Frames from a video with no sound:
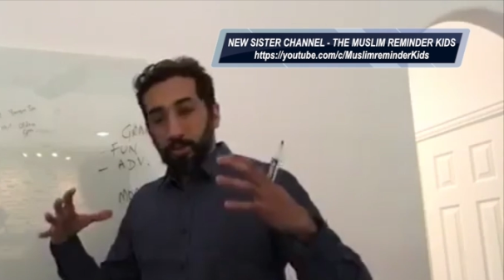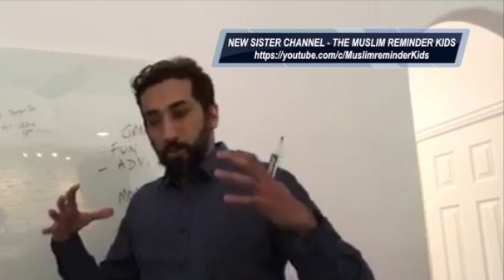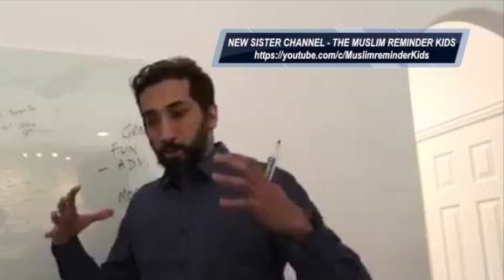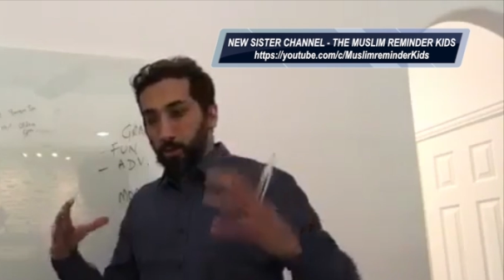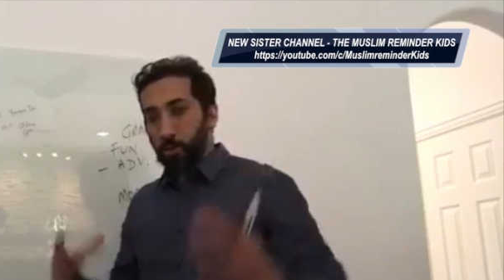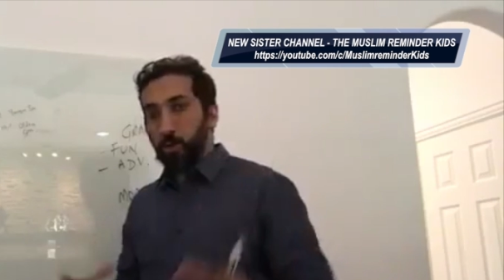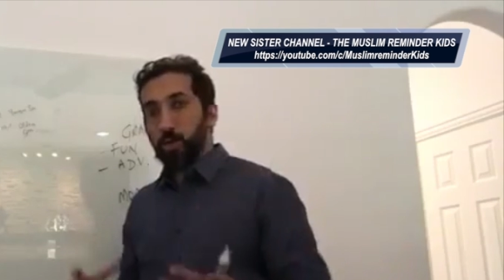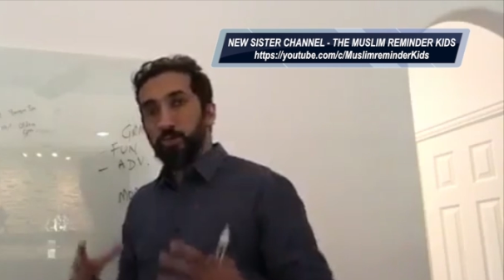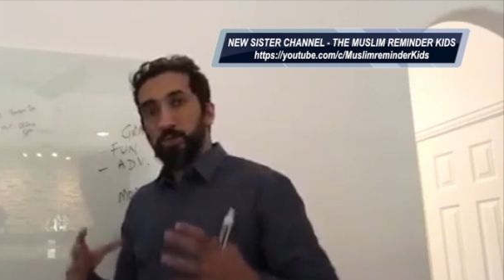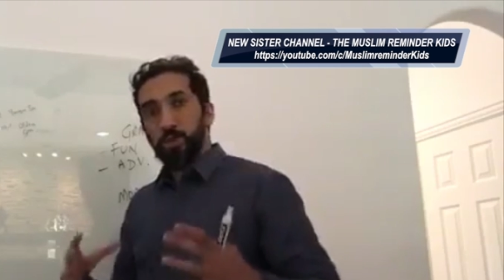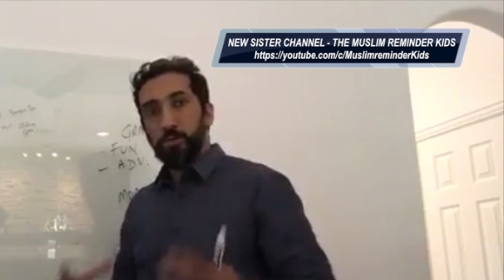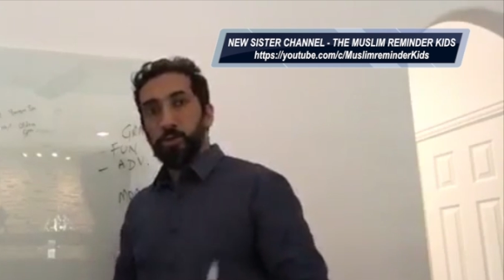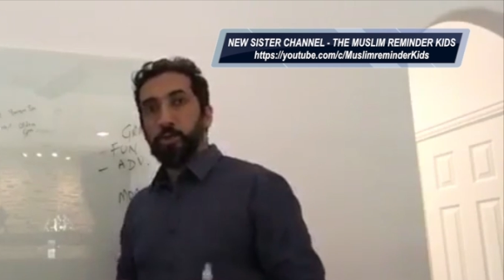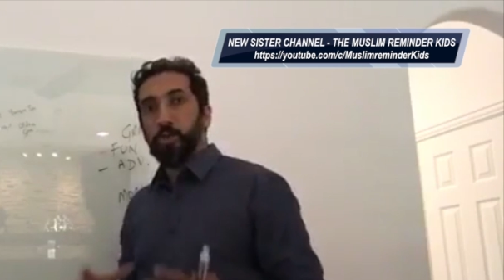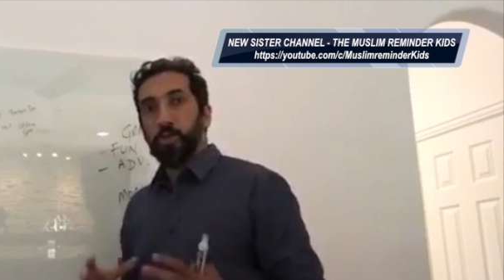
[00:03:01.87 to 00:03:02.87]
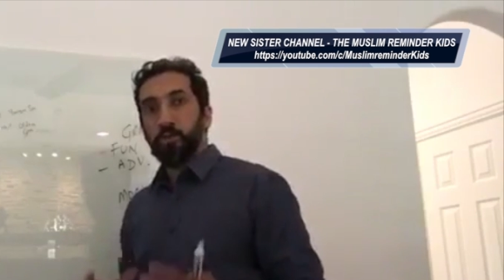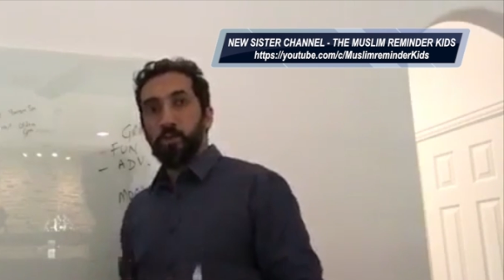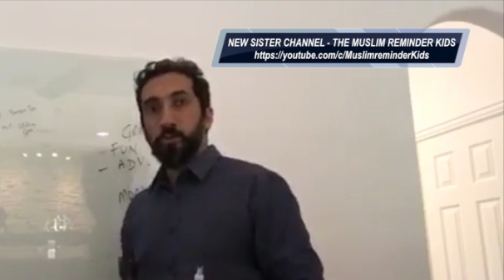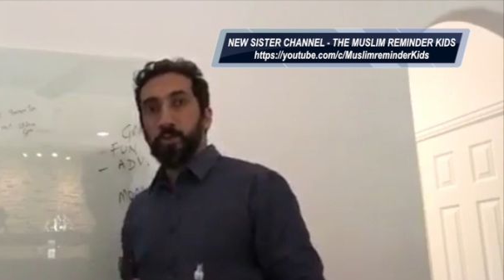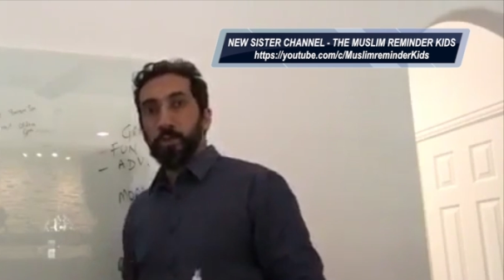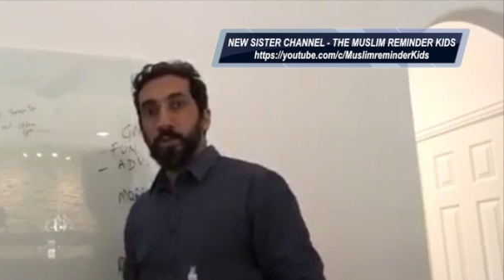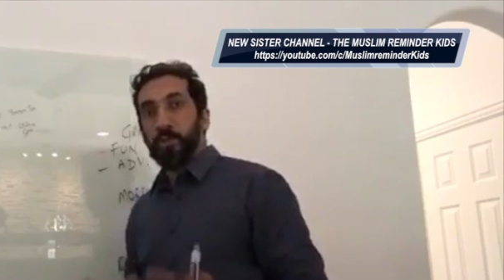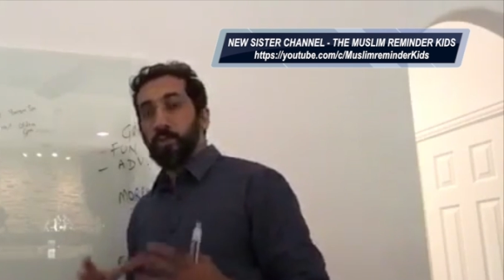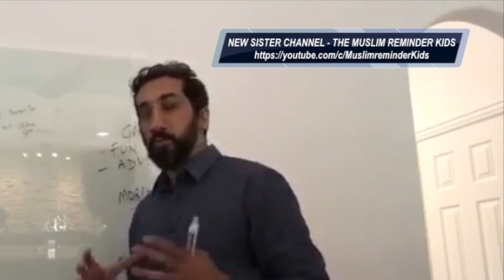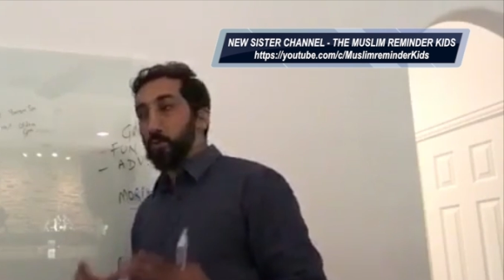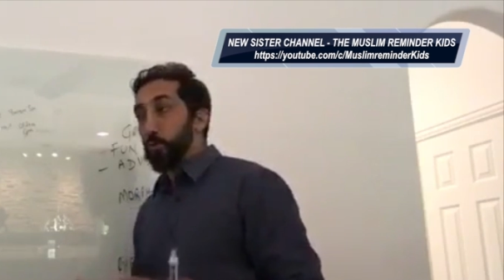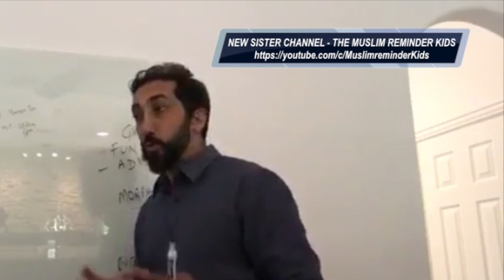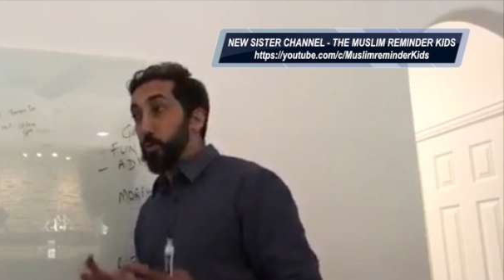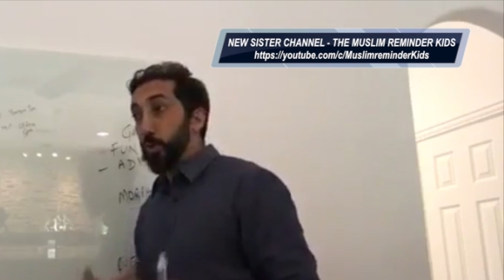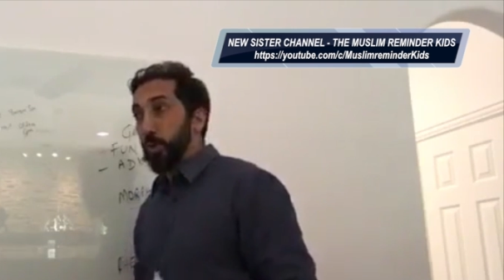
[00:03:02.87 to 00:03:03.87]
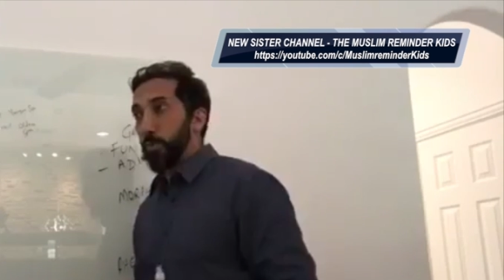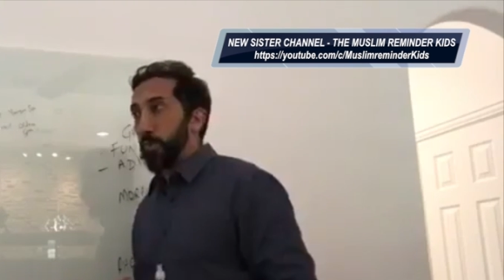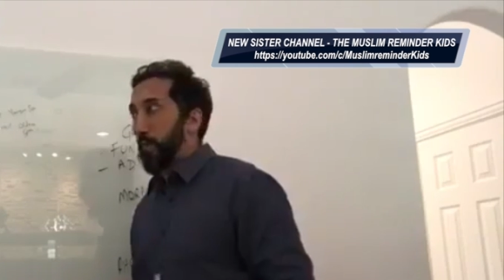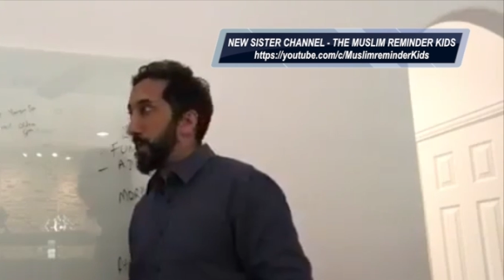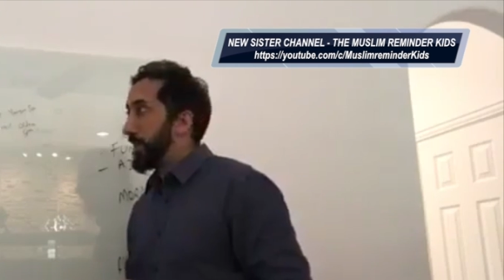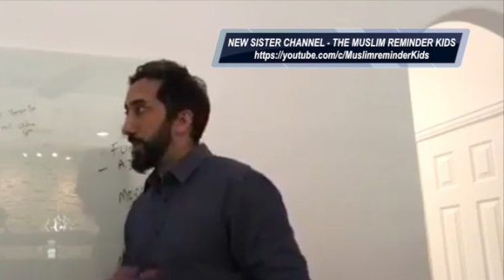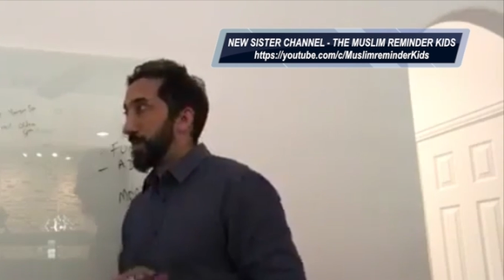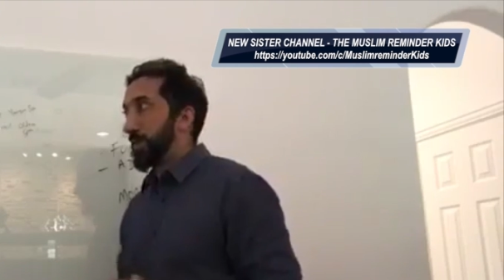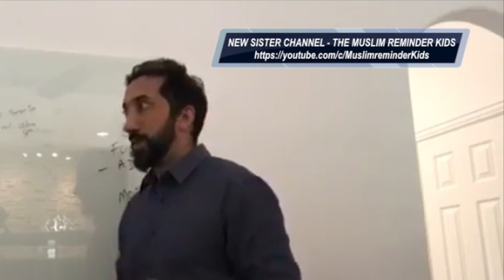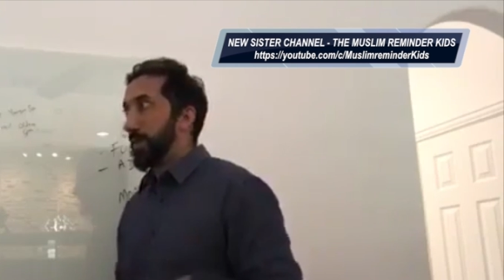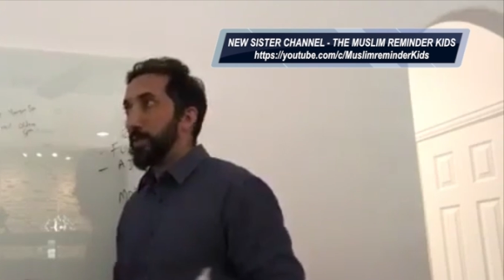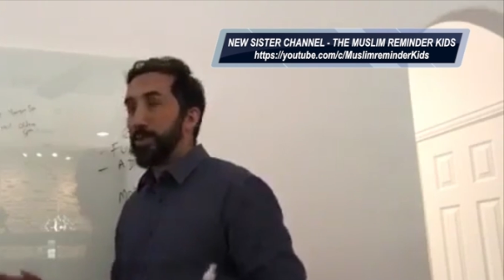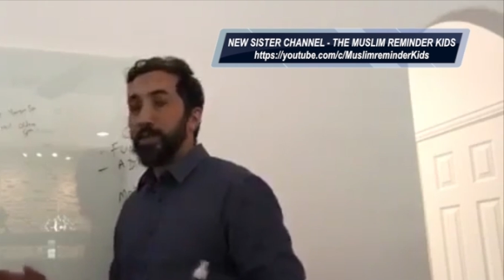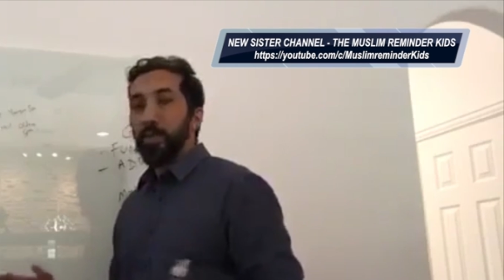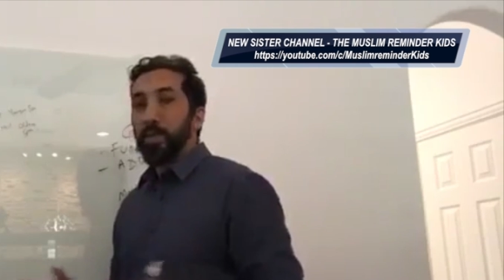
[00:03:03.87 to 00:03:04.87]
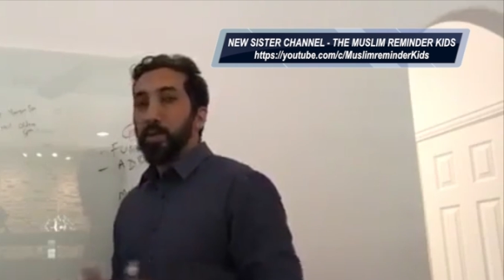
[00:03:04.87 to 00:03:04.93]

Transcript: strong foundation of a building, if you do it right, then